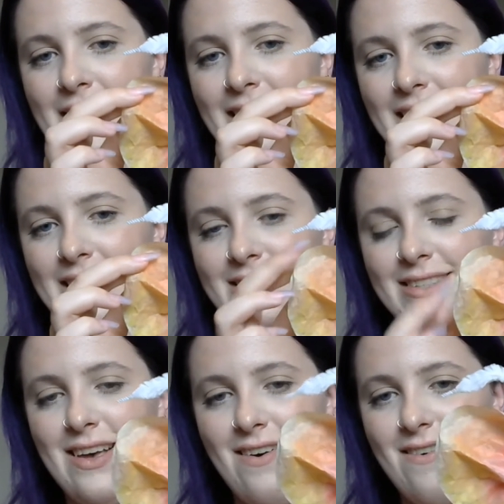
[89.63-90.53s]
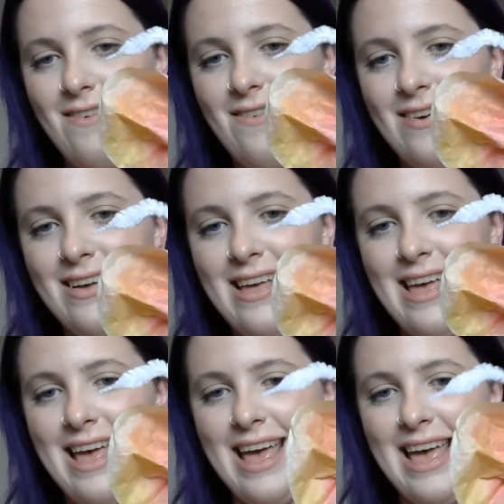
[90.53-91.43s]
like so.
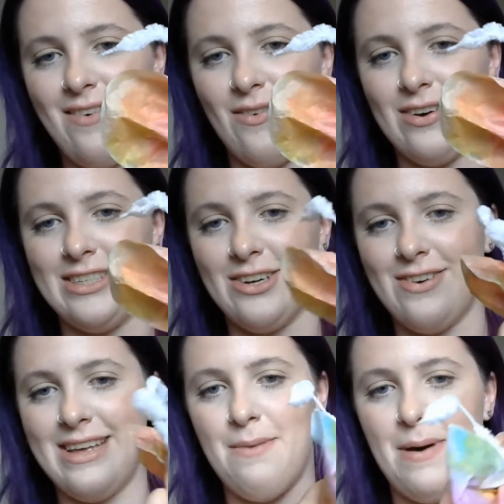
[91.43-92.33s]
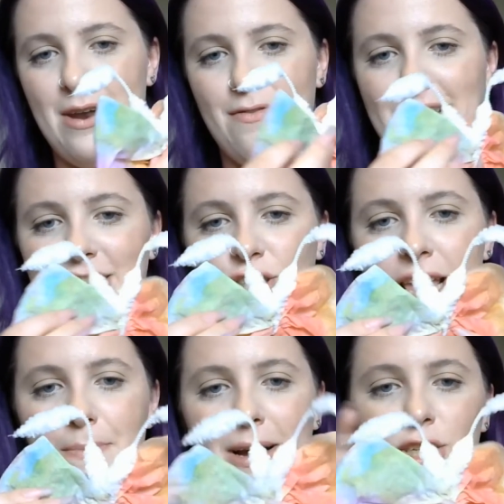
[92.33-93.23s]
In order to create the butterfly
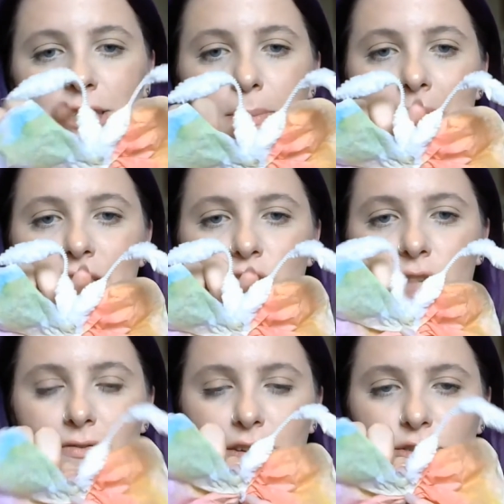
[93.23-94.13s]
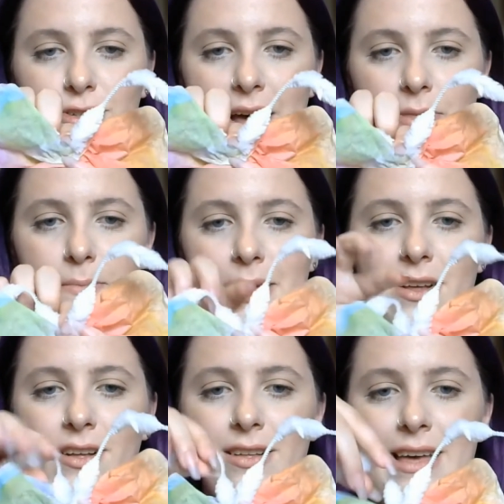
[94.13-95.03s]
shape, I just pinched the filter down the
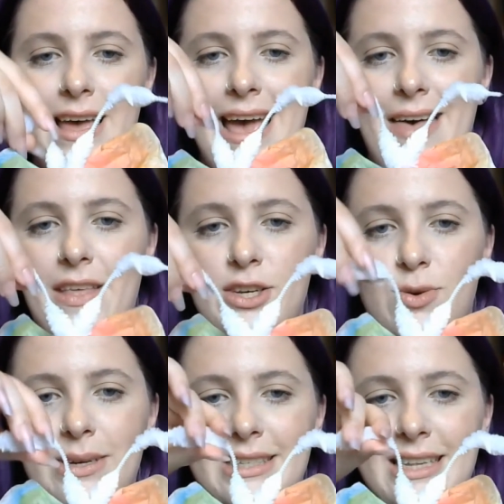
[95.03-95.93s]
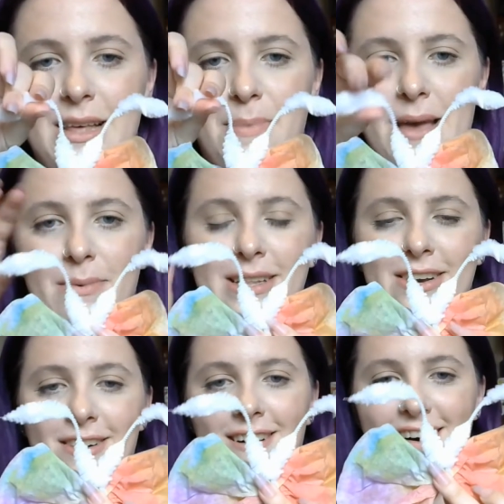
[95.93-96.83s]
middle and then twisted the pipe
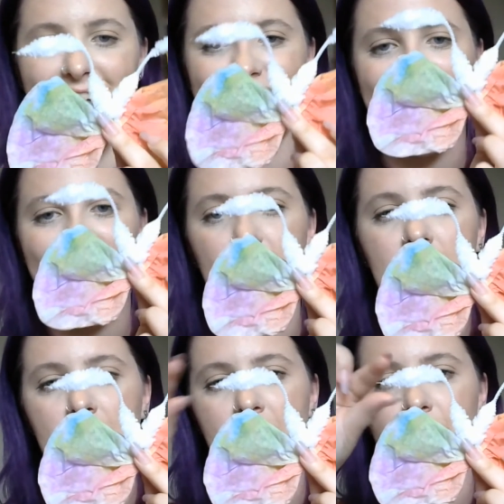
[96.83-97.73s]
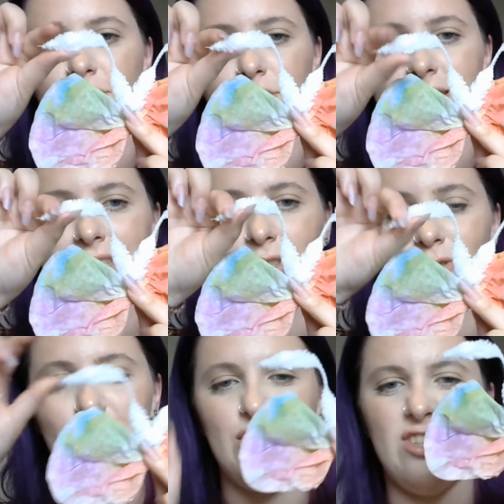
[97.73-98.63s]
cleaner on, folded these
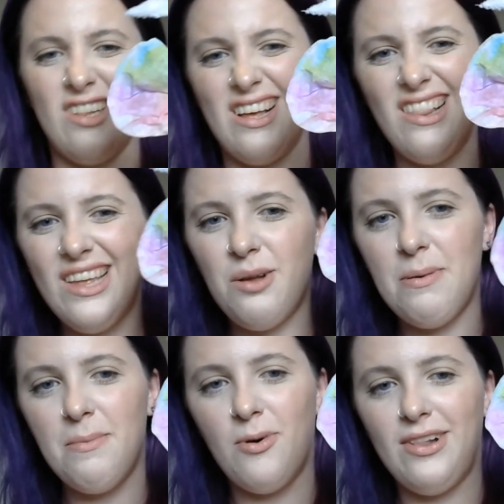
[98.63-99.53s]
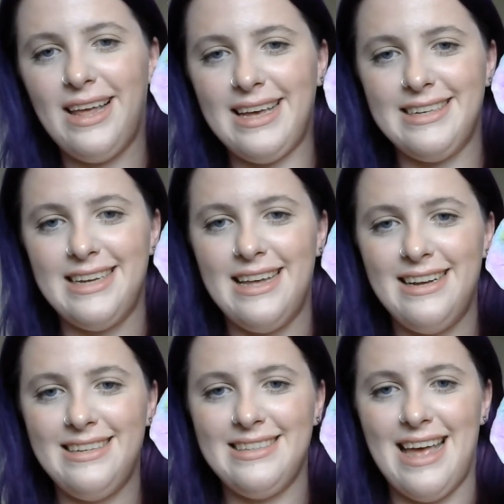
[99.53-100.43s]
over just to look a little bit more like
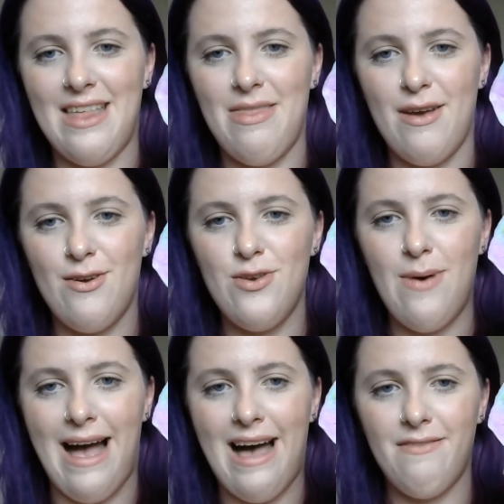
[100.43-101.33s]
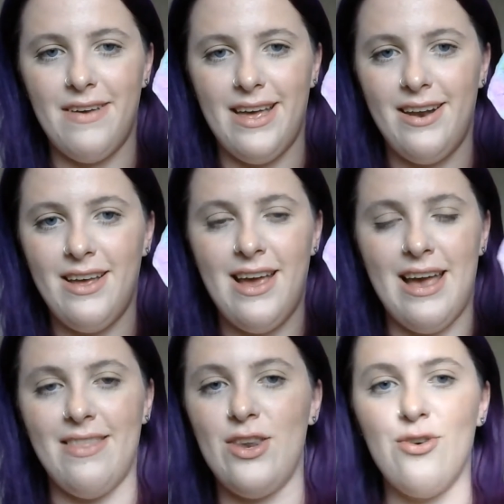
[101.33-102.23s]
antennas, and there you have it.
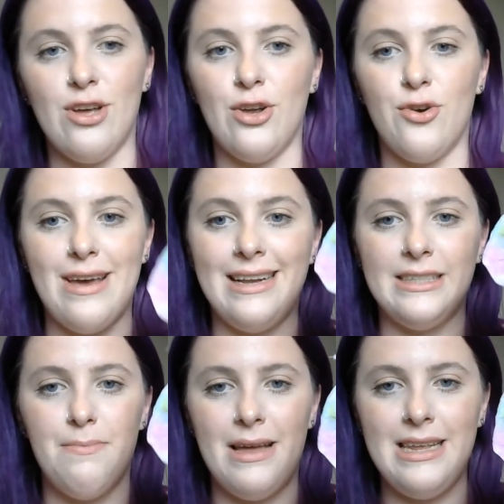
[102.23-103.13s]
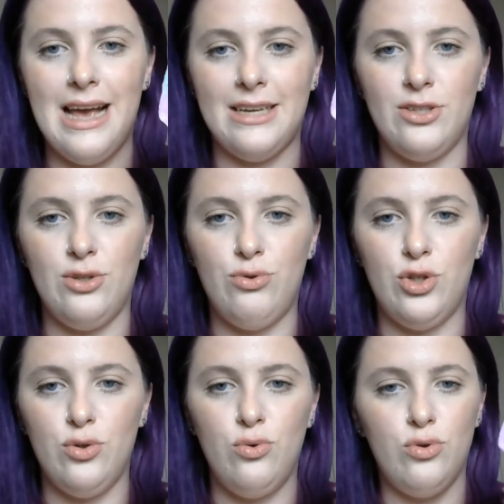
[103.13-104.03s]
And then you can create as many as you
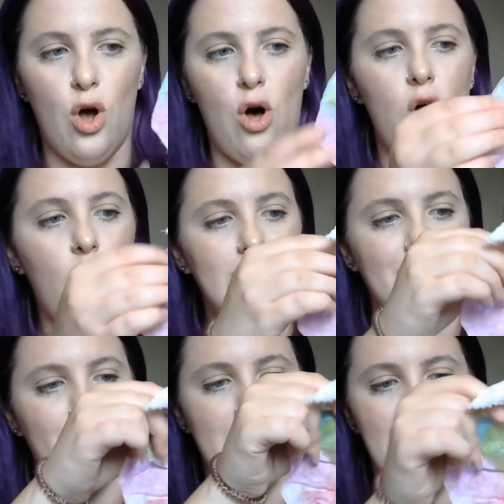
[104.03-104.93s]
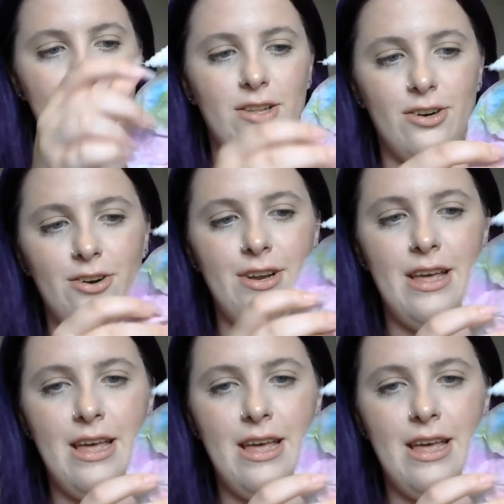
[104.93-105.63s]
choose, all different colored